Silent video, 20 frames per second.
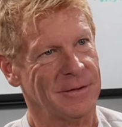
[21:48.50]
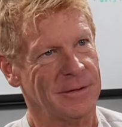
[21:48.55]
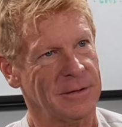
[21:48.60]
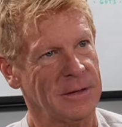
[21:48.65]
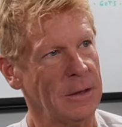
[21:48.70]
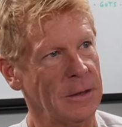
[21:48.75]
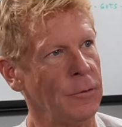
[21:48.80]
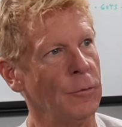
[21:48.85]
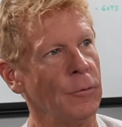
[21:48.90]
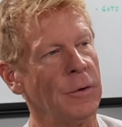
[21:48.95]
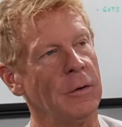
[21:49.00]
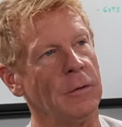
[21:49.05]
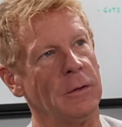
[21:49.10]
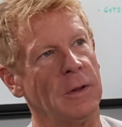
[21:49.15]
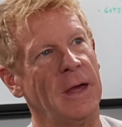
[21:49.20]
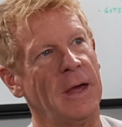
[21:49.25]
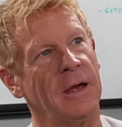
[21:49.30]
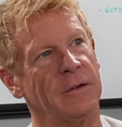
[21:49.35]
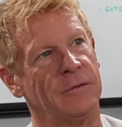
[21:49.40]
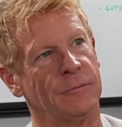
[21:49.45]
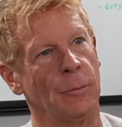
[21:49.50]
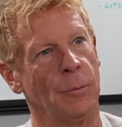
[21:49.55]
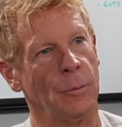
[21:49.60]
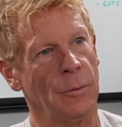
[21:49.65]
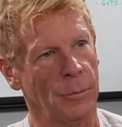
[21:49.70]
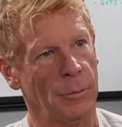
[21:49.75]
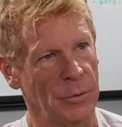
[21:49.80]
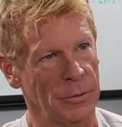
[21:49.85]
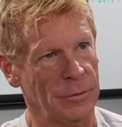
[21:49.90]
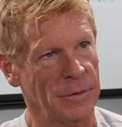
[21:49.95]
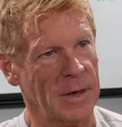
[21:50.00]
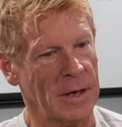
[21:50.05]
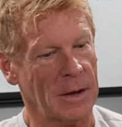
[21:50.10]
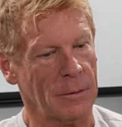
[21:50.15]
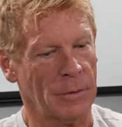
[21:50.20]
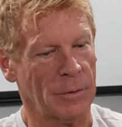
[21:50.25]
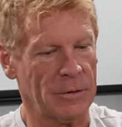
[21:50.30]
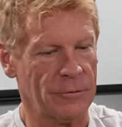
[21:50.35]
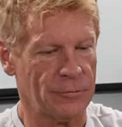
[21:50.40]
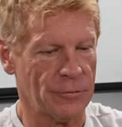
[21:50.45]
You were here last when we were building the hot
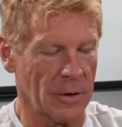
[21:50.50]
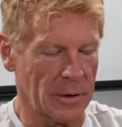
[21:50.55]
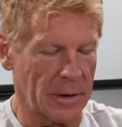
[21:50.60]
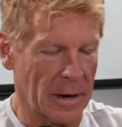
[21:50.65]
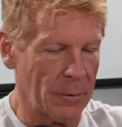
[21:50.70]
rod truck.